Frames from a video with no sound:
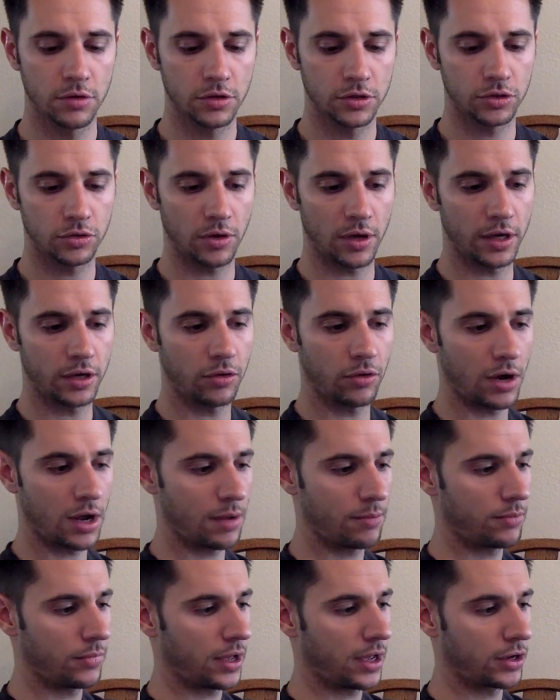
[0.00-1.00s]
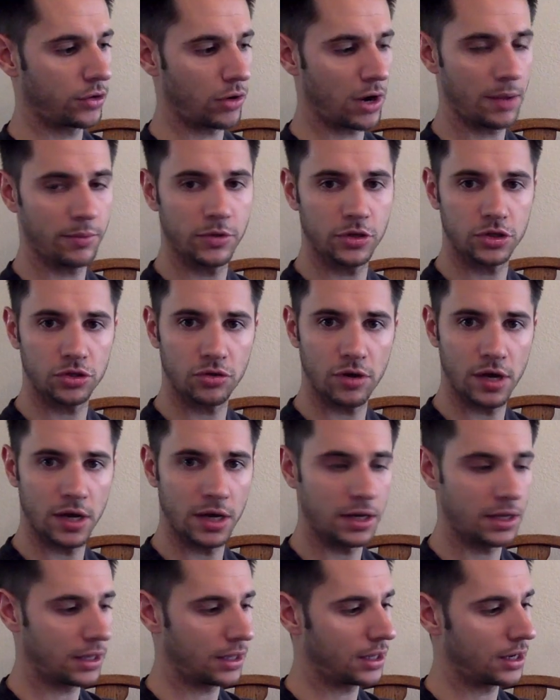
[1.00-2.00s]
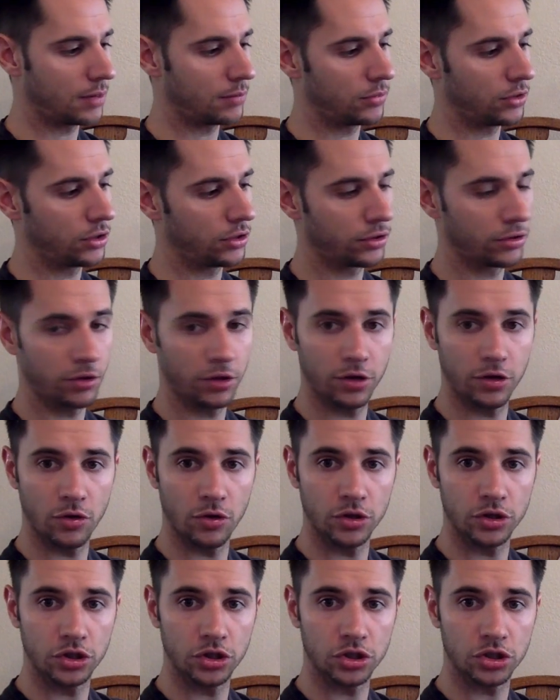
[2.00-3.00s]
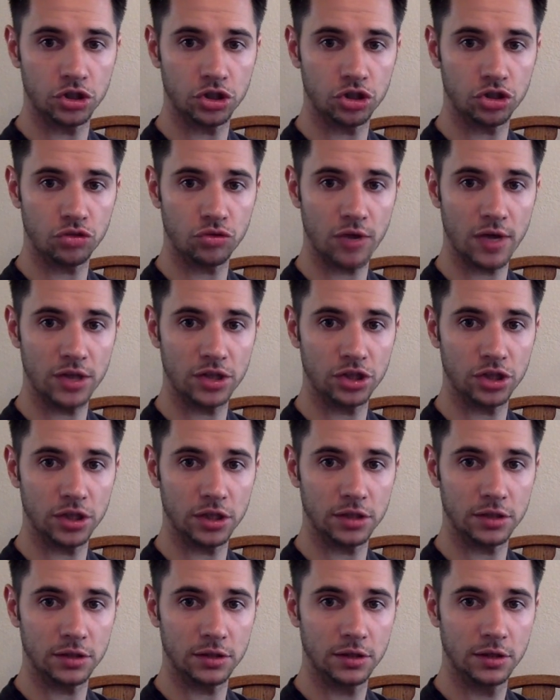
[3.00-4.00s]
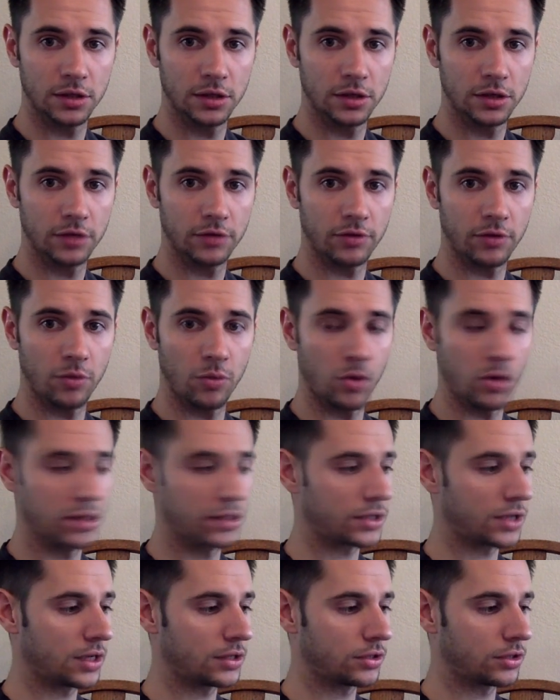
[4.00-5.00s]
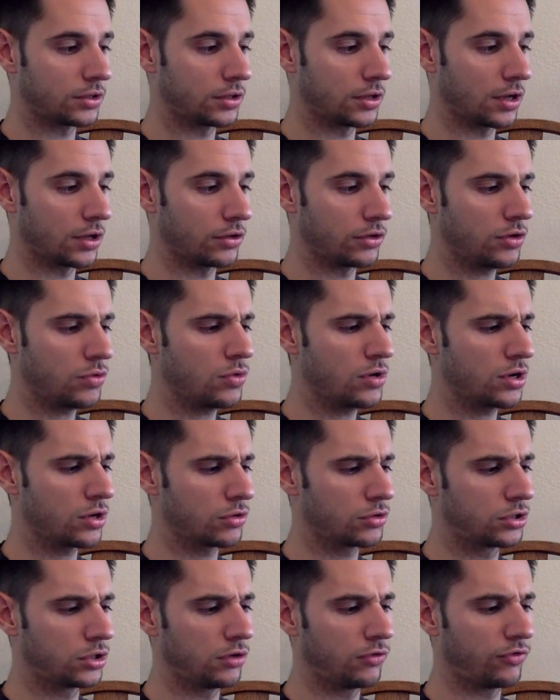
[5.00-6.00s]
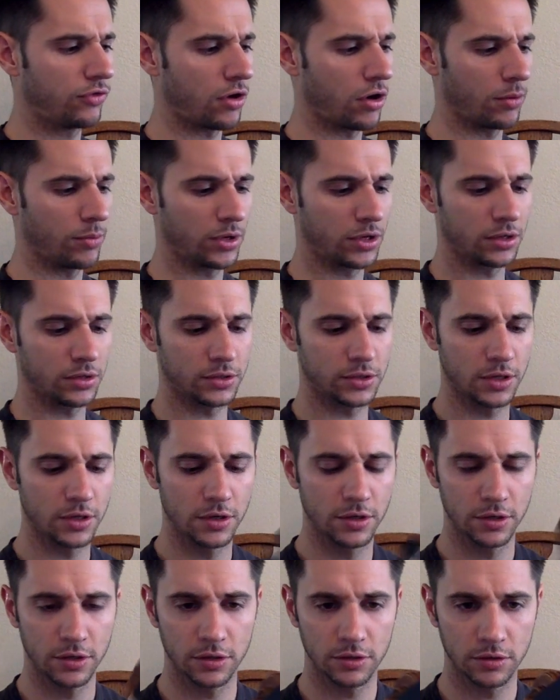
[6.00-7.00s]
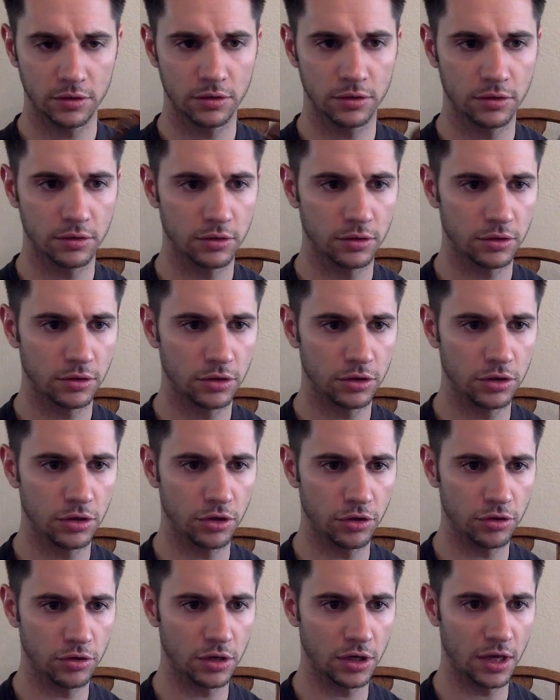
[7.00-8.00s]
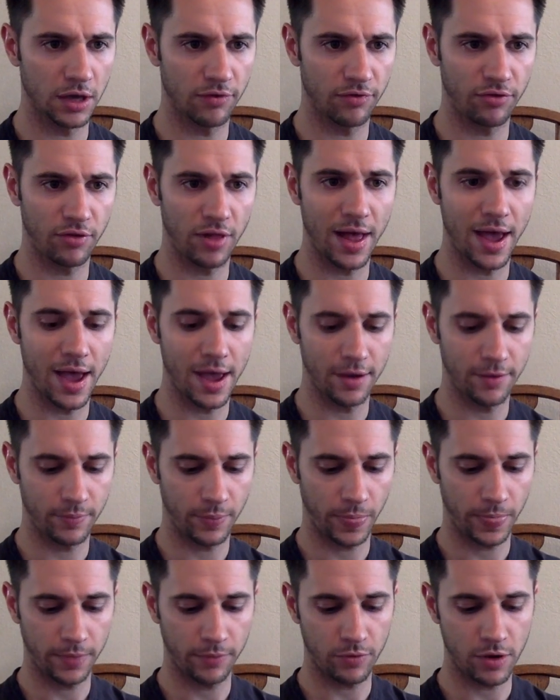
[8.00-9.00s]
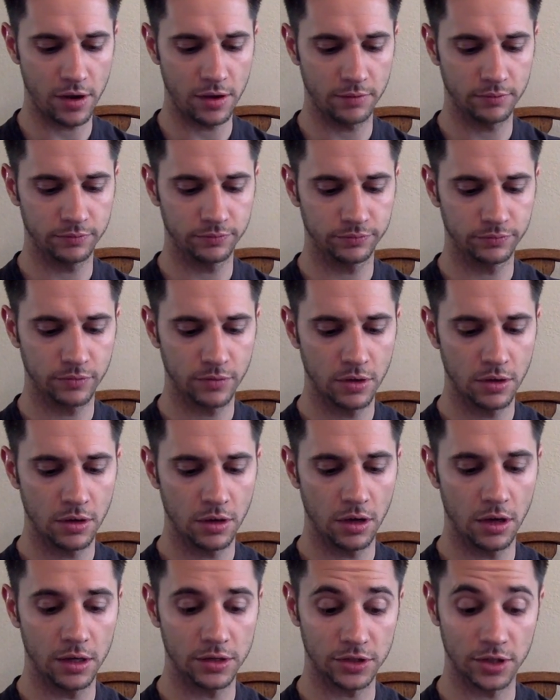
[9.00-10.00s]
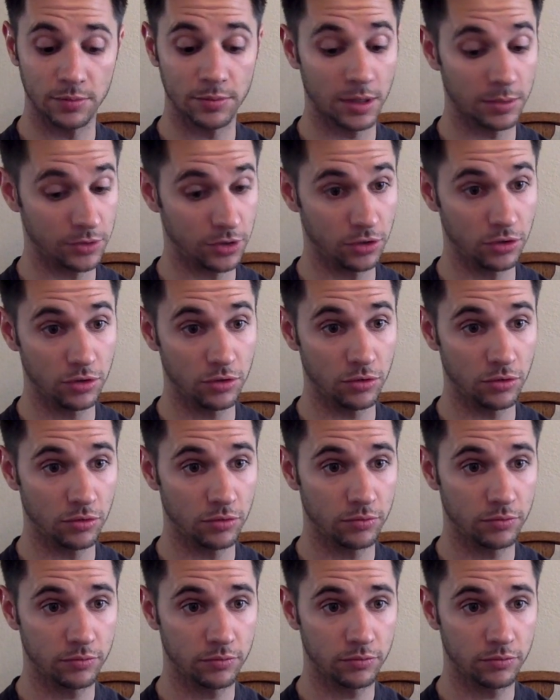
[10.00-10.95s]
So I grab the string, and I'm literally going to stretch it from one side to the other. Don't want to go too far, because you know you can get flat, right? Sometimes you do.